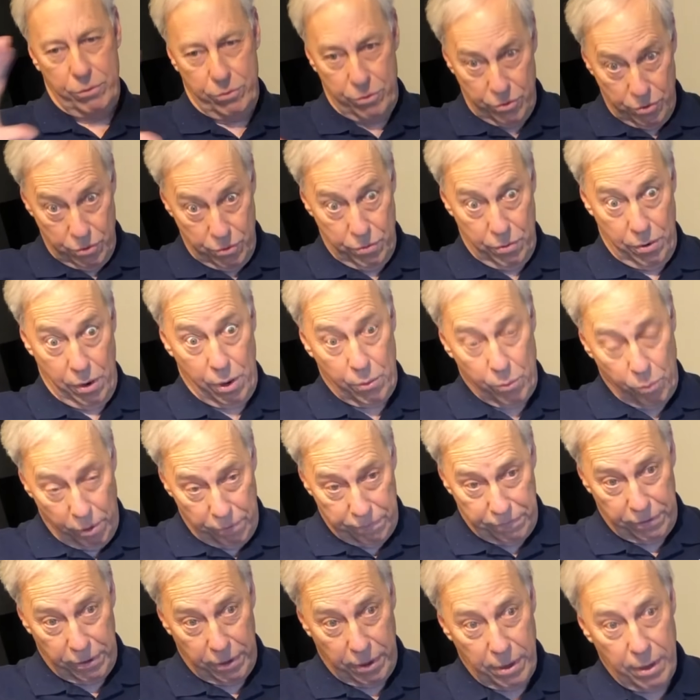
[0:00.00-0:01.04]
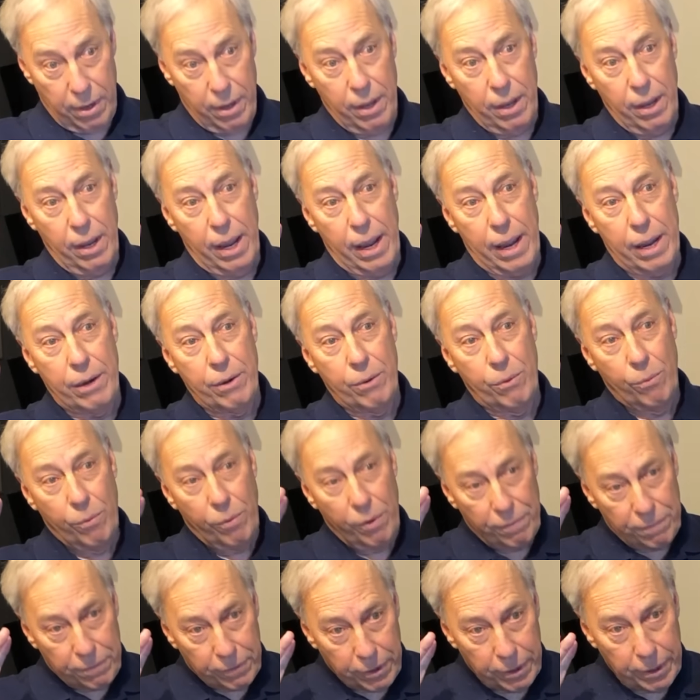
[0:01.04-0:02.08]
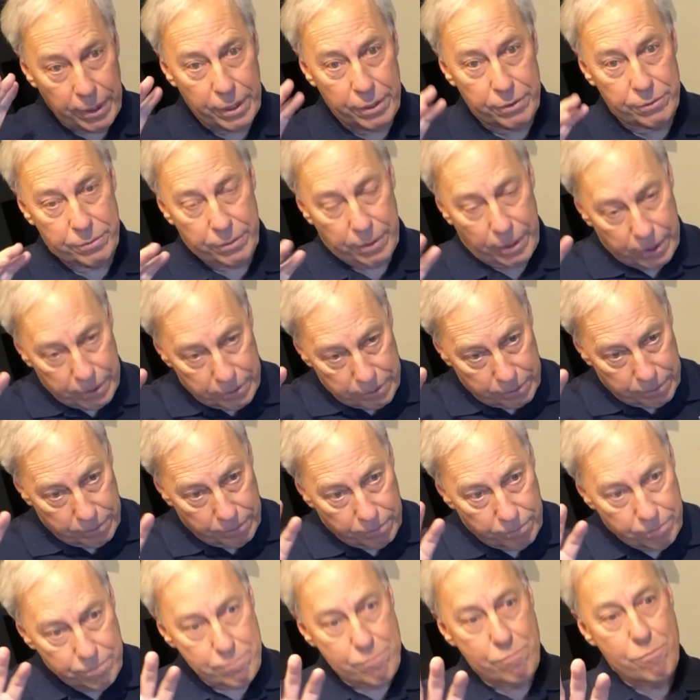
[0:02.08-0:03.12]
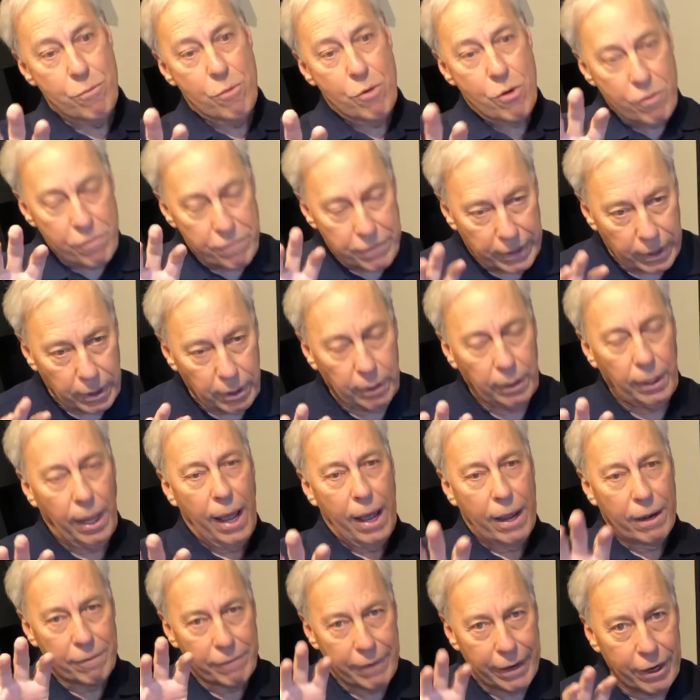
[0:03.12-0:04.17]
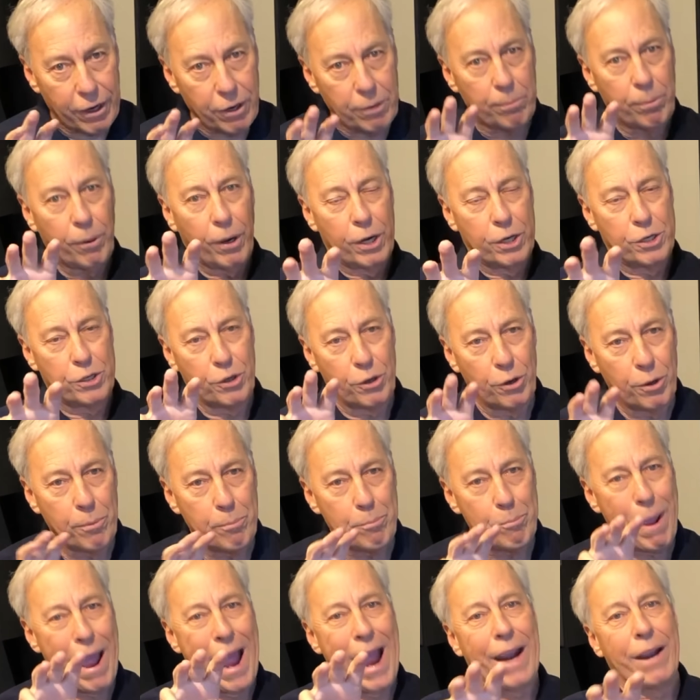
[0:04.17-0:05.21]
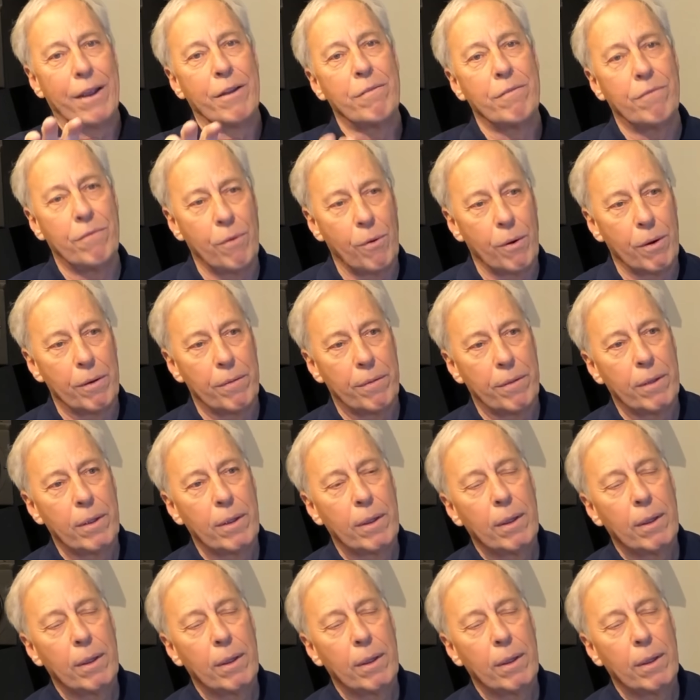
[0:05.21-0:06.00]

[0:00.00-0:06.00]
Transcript: to a woofer. And a woofer is, is moving a lot of air pressure back and forth.